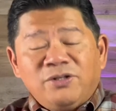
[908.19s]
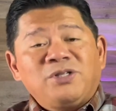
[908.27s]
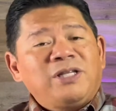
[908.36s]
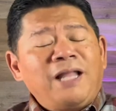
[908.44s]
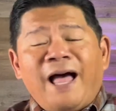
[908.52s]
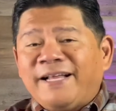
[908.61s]

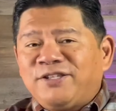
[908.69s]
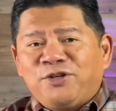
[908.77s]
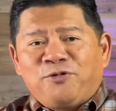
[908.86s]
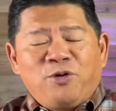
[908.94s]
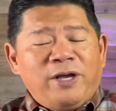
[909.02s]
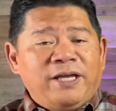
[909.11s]
There's lots
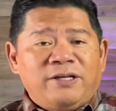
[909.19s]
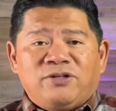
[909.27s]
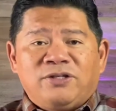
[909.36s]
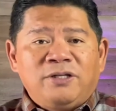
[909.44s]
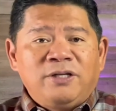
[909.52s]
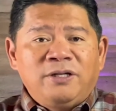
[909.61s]
of
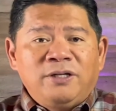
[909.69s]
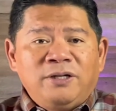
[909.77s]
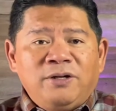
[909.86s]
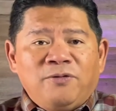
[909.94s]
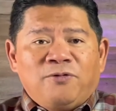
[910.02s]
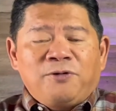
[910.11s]
ways
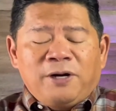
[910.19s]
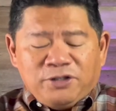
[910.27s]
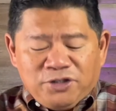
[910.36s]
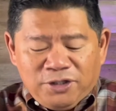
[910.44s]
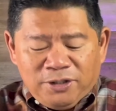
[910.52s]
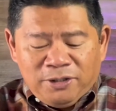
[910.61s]
for
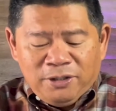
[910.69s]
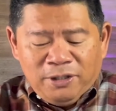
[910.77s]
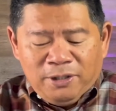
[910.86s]
us to